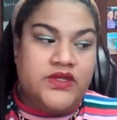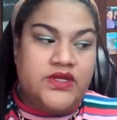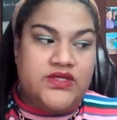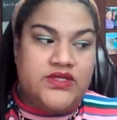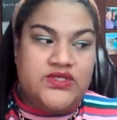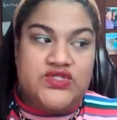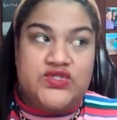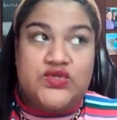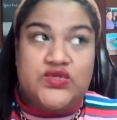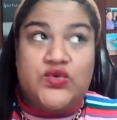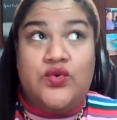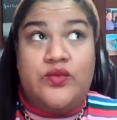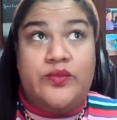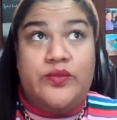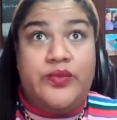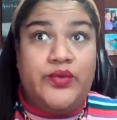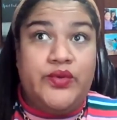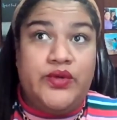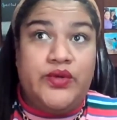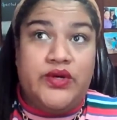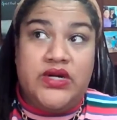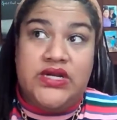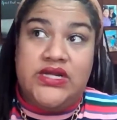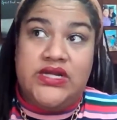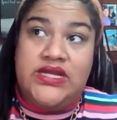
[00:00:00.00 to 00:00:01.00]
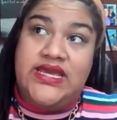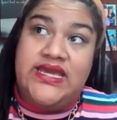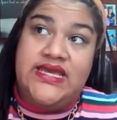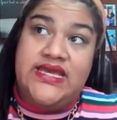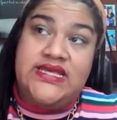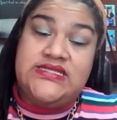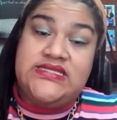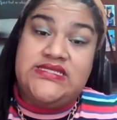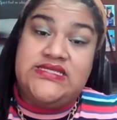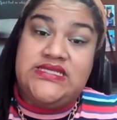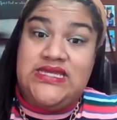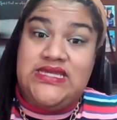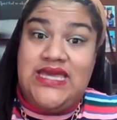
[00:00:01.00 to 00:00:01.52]
school board
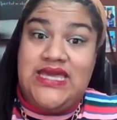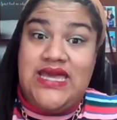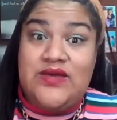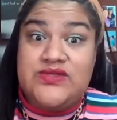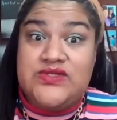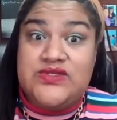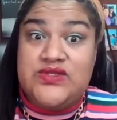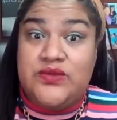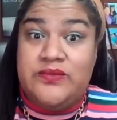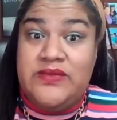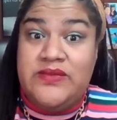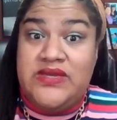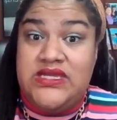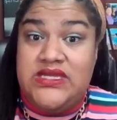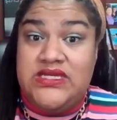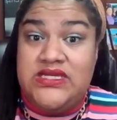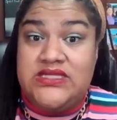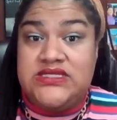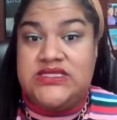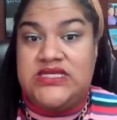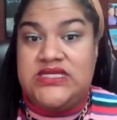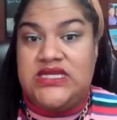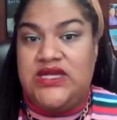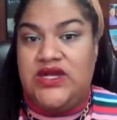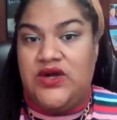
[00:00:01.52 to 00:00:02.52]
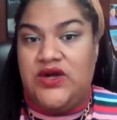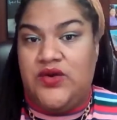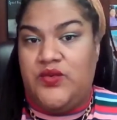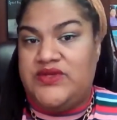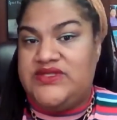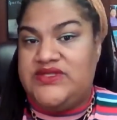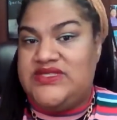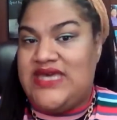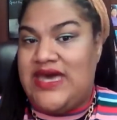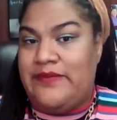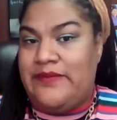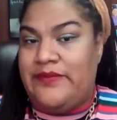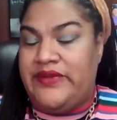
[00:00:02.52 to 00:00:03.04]
and city council meetings to hear
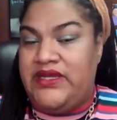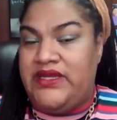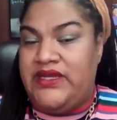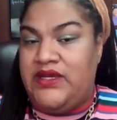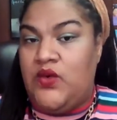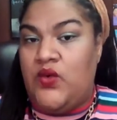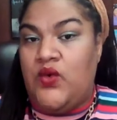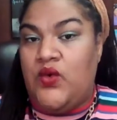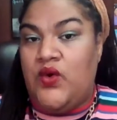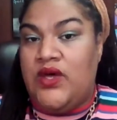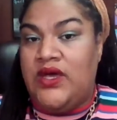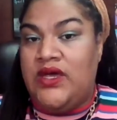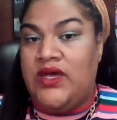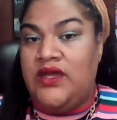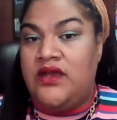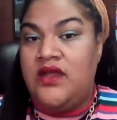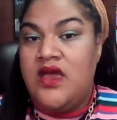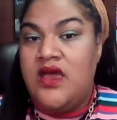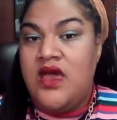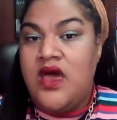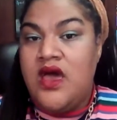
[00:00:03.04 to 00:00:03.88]
what's happening on